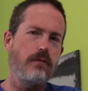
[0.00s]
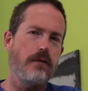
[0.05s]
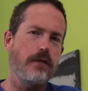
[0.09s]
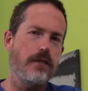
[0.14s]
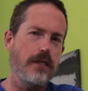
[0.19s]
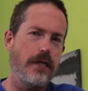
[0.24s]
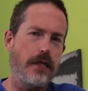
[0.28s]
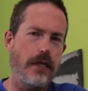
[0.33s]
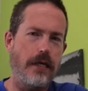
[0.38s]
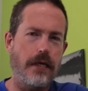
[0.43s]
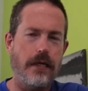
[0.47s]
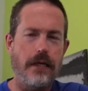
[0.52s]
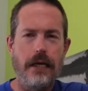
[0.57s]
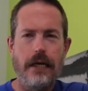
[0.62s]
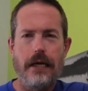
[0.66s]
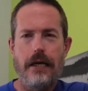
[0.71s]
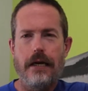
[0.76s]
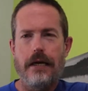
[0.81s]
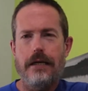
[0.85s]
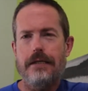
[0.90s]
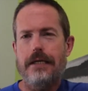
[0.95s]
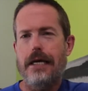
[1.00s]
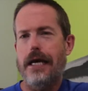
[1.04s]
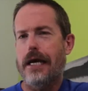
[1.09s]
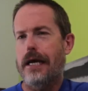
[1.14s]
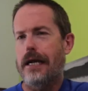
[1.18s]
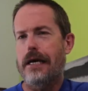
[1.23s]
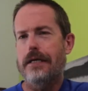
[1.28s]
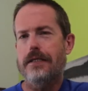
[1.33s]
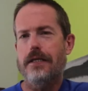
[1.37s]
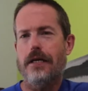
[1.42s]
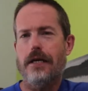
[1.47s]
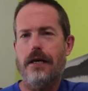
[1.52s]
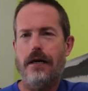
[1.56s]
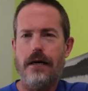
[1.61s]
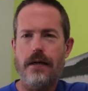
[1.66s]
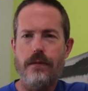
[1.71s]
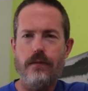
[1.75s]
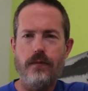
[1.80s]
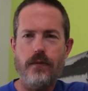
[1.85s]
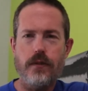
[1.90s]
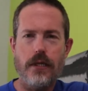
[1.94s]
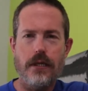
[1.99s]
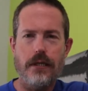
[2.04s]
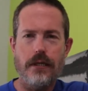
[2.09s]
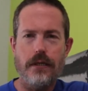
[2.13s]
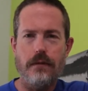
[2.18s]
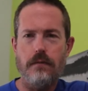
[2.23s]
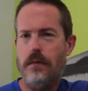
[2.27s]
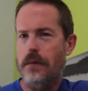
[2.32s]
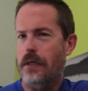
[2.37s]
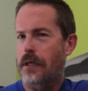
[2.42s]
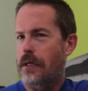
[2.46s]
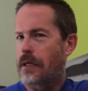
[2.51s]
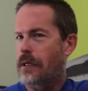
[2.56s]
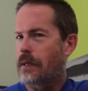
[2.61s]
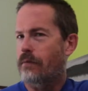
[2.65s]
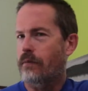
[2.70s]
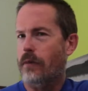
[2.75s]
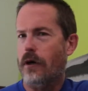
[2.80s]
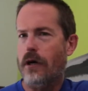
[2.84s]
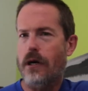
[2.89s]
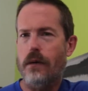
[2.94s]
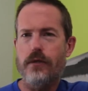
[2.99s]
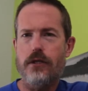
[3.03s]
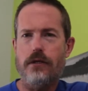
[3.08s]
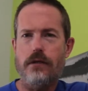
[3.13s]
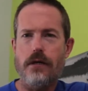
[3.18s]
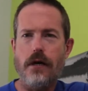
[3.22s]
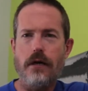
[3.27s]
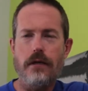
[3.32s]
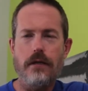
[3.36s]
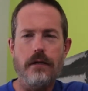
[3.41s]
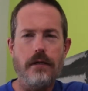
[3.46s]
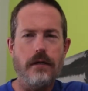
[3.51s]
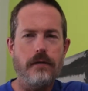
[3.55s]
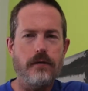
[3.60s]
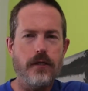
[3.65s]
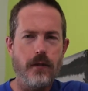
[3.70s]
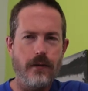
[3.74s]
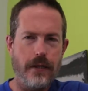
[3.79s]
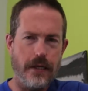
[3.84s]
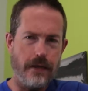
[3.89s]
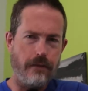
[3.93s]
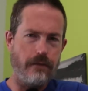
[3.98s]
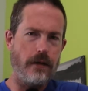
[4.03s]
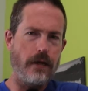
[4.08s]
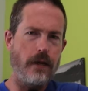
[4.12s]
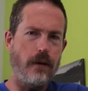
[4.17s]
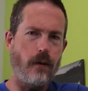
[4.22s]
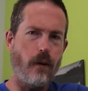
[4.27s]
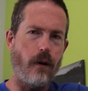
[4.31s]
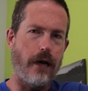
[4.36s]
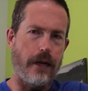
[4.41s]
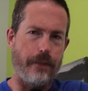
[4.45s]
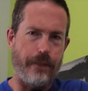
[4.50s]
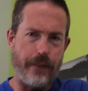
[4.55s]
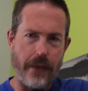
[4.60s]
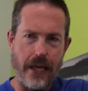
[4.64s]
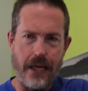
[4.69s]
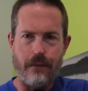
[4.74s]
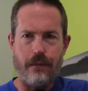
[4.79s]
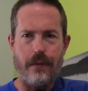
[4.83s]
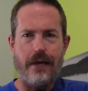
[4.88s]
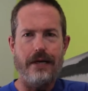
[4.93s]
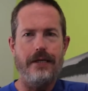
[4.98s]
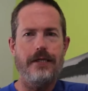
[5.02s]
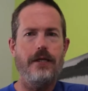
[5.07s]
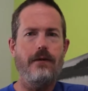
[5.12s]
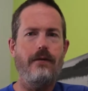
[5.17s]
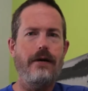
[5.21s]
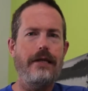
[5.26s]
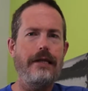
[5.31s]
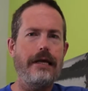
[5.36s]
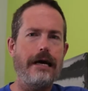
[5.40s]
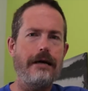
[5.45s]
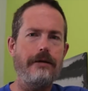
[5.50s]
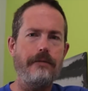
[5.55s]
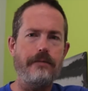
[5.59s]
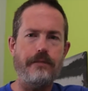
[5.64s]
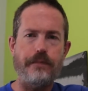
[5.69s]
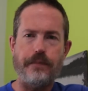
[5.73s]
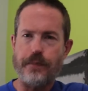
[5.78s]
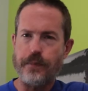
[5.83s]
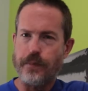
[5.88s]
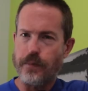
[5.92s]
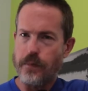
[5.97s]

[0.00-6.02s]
We're just gonna take it as it comes, and Bob's your uncle. I'll do whatever I want. And by doing that,